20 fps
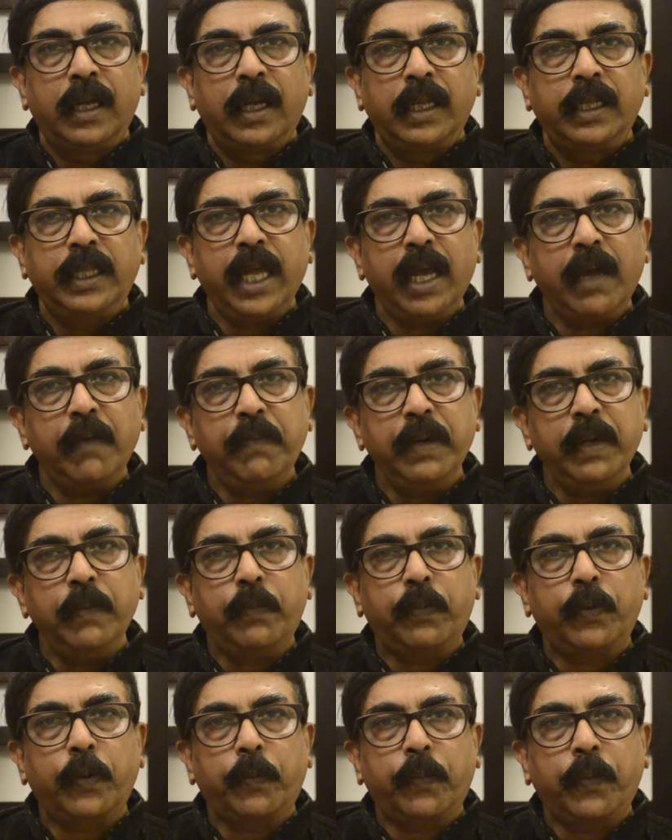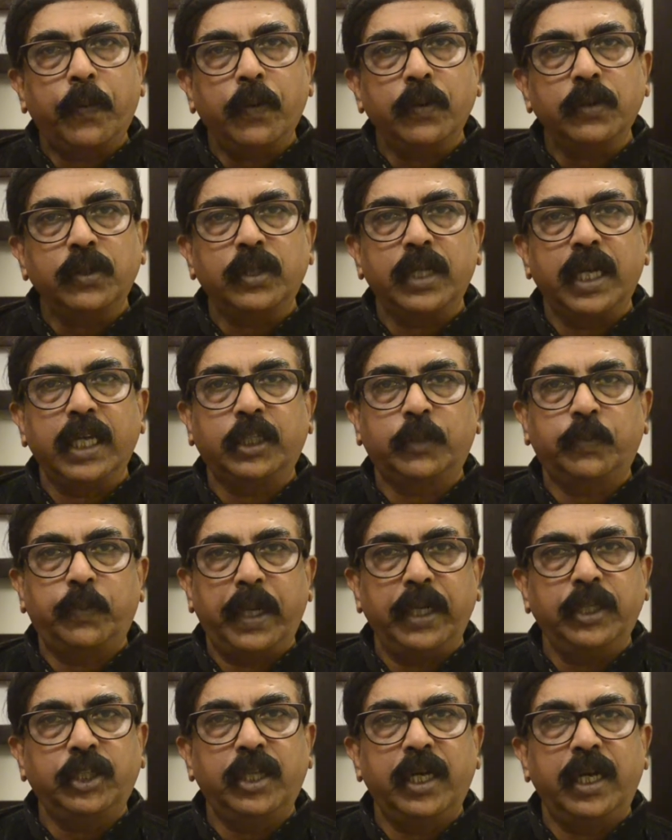They have been proposed
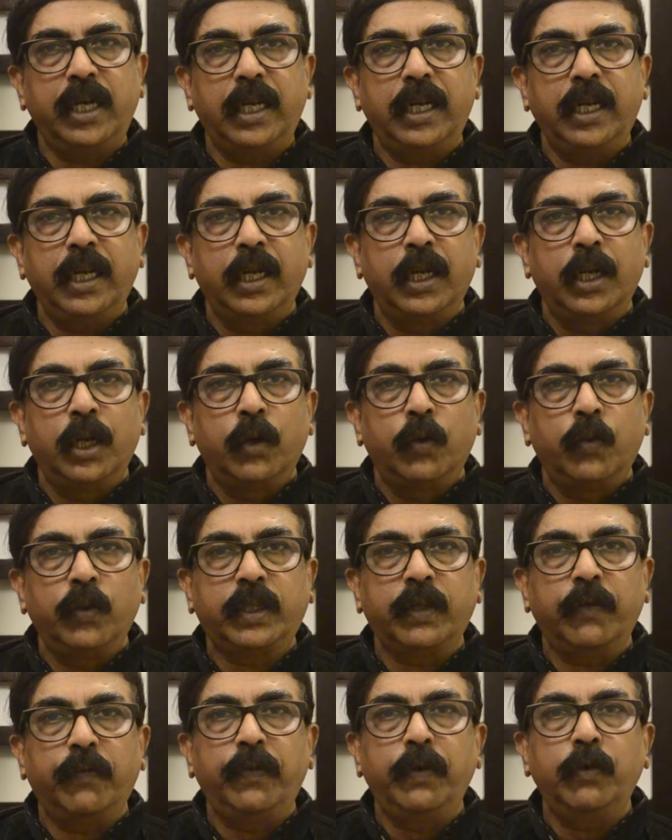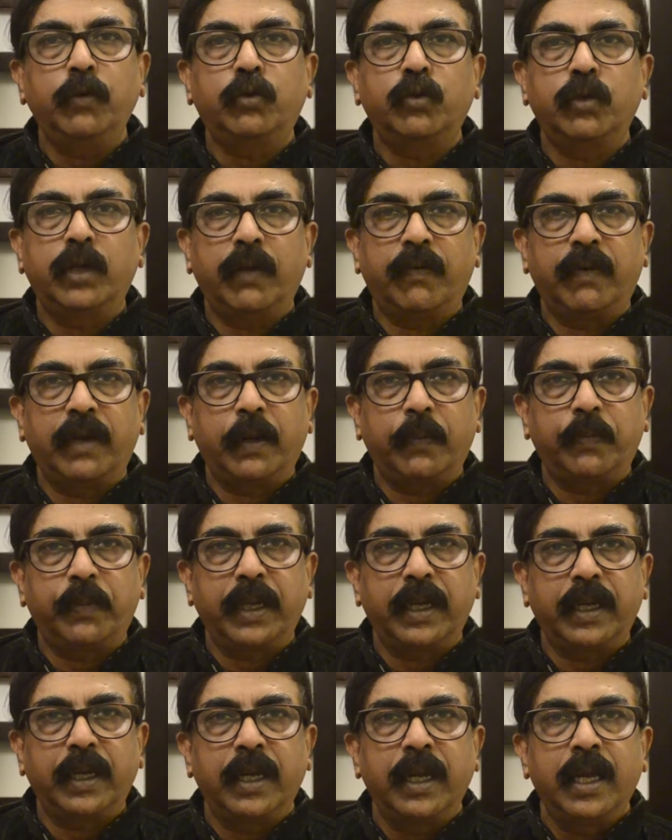especially with a view to
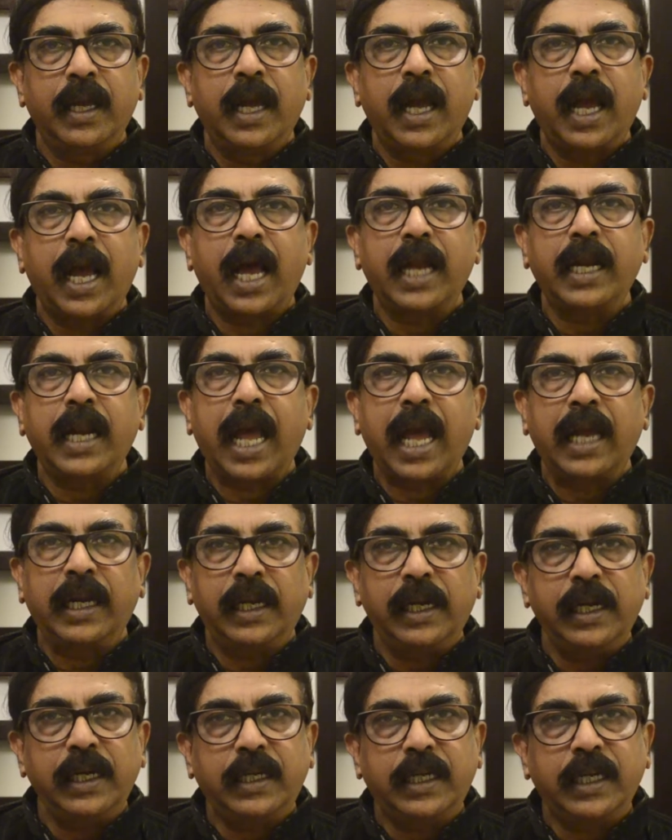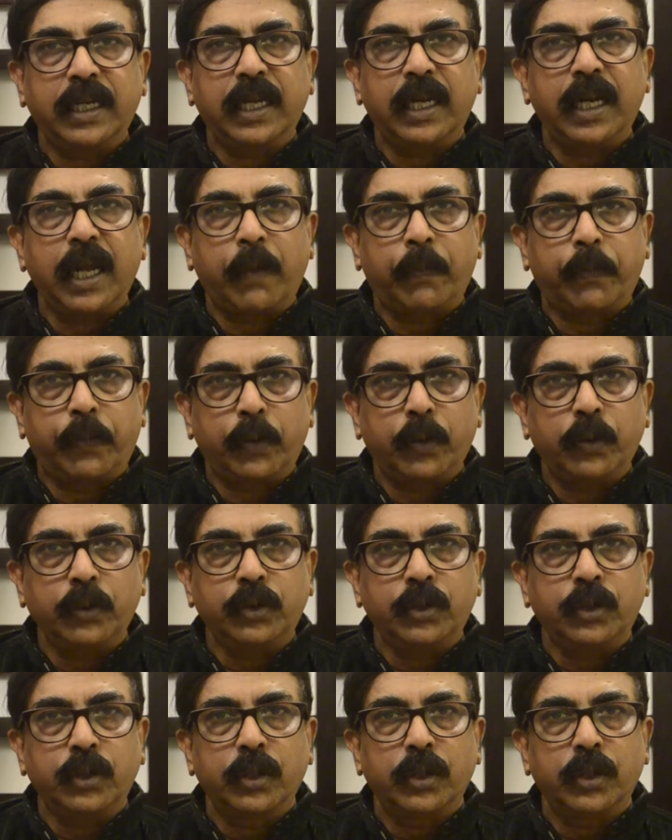developing an analytical approach